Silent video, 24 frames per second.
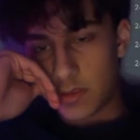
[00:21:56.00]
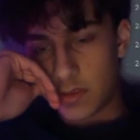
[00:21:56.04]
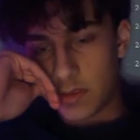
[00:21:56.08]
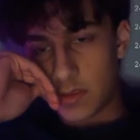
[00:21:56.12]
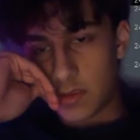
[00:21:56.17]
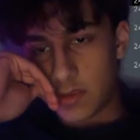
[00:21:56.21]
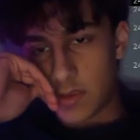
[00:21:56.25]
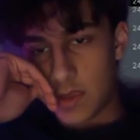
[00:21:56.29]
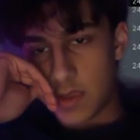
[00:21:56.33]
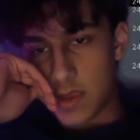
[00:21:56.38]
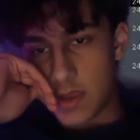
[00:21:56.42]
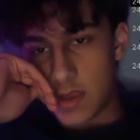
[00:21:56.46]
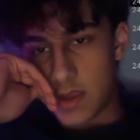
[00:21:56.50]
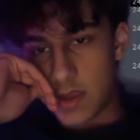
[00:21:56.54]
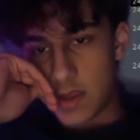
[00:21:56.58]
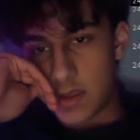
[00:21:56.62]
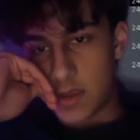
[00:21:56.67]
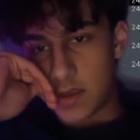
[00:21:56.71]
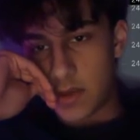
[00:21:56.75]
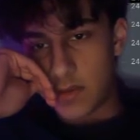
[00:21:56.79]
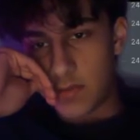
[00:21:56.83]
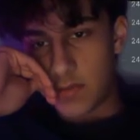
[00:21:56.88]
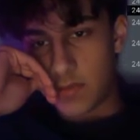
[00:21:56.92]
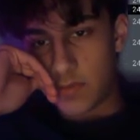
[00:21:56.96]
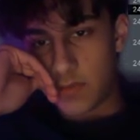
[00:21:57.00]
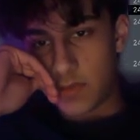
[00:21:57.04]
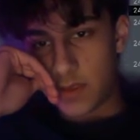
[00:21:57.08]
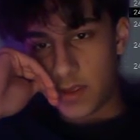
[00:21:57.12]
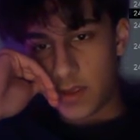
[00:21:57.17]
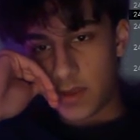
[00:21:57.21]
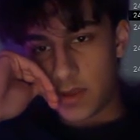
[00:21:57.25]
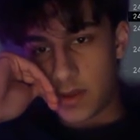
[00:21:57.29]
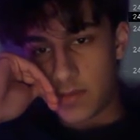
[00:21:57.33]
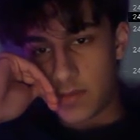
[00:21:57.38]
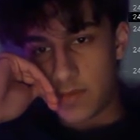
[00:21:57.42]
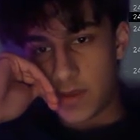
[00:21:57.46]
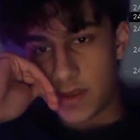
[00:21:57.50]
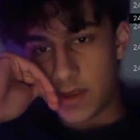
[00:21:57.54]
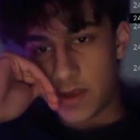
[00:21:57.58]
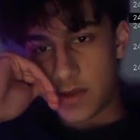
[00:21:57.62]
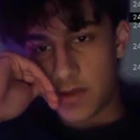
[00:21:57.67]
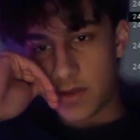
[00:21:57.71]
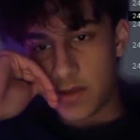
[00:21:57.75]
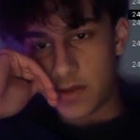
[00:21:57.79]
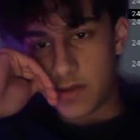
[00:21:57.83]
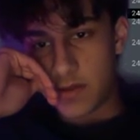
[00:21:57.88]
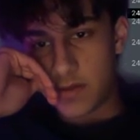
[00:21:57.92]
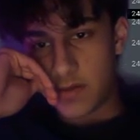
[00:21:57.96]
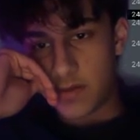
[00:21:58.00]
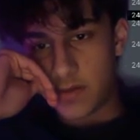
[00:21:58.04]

And we come down.